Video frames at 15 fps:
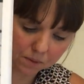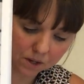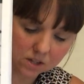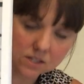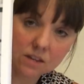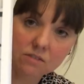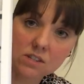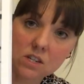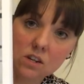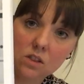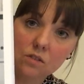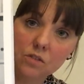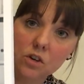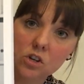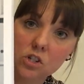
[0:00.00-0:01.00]
because there is
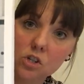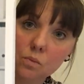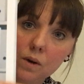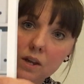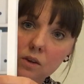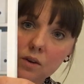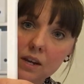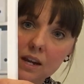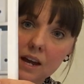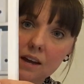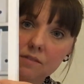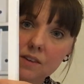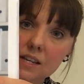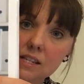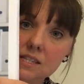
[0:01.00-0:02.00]
another version where you can
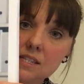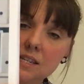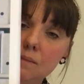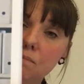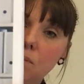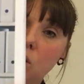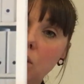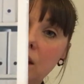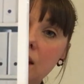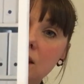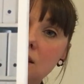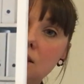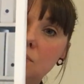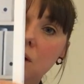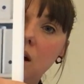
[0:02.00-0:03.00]
have inseam
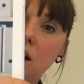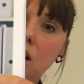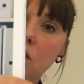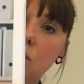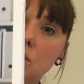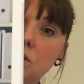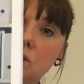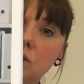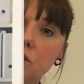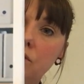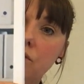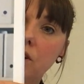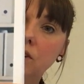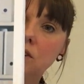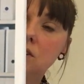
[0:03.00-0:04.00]
pockets, but I like the ones on the
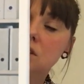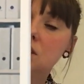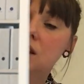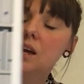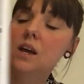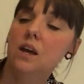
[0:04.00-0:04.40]
front,